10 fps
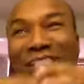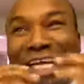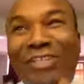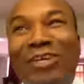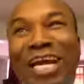
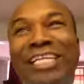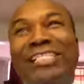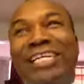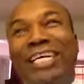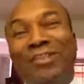there to get the
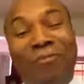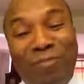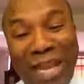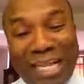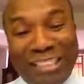secret of
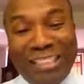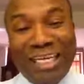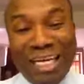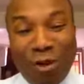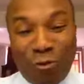plants.
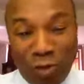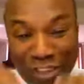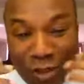He want.